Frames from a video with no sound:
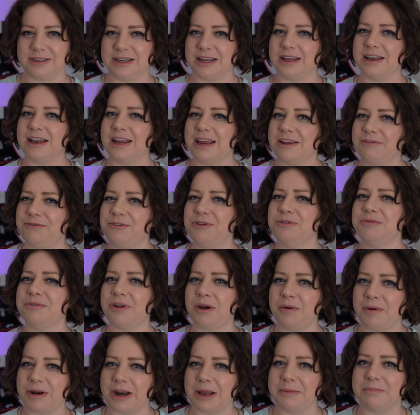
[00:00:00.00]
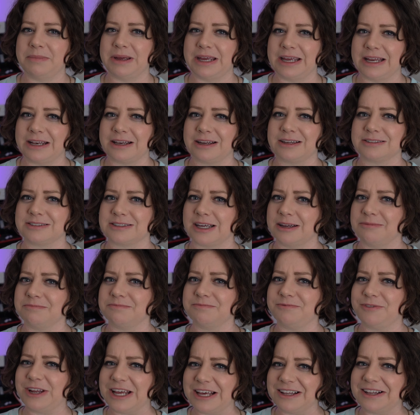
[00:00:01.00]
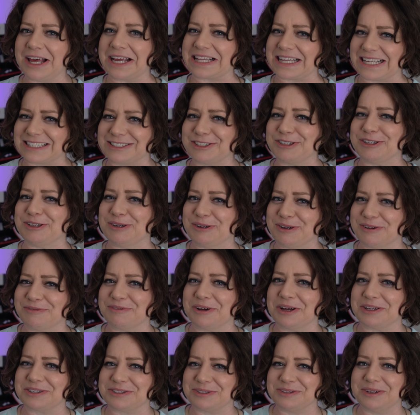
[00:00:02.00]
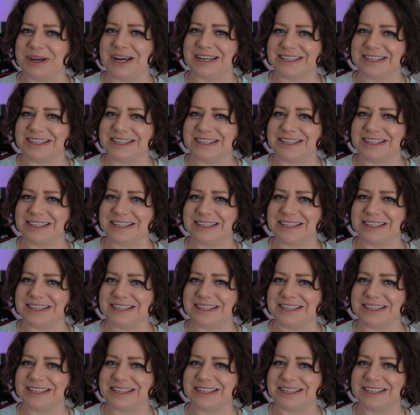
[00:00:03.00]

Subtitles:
And if you know what I mean, because I feel like that's a universal